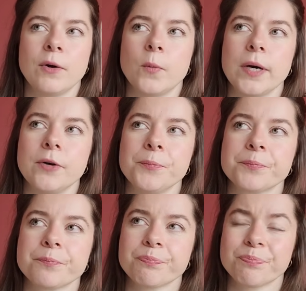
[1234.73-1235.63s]

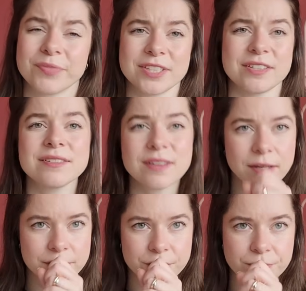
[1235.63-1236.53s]
well, since
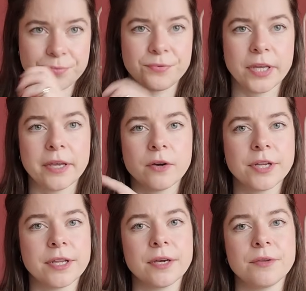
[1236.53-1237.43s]
last video
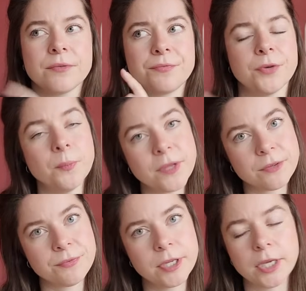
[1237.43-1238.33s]
that I filmed that
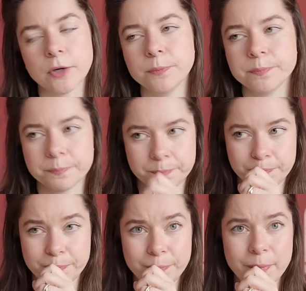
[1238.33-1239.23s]
video,
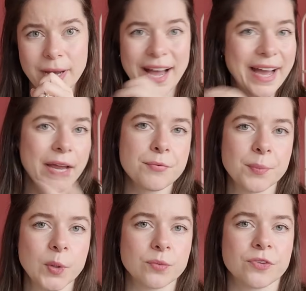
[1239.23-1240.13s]
I've
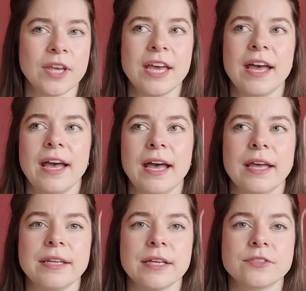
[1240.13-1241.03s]
moved,
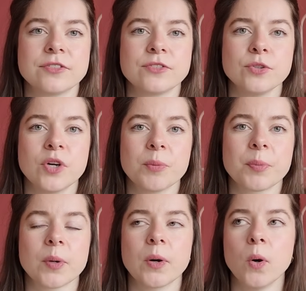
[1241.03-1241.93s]
and that took
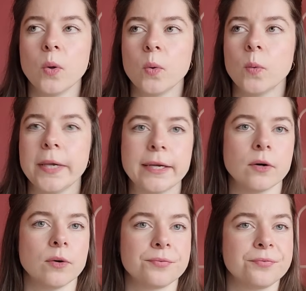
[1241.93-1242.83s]
up a whole week
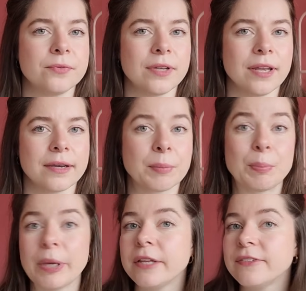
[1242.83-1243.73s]
of like
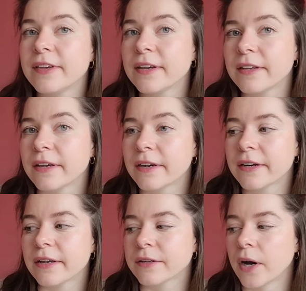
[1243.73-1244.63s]
painting
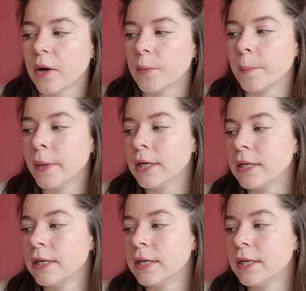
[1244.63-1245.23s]
here at home,